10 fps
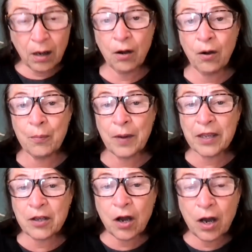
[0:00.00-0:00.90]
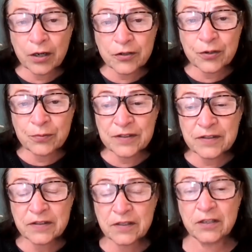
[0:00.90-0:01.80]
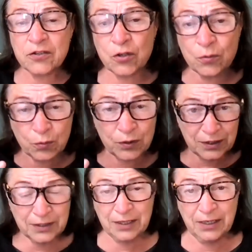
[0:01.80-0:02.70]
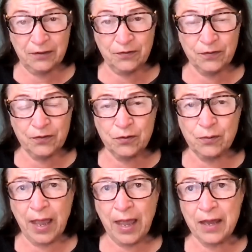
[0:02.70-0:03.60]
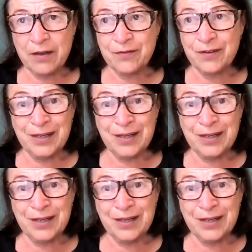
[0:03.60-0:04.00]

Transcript: oh my gosh, it was such a relief to have,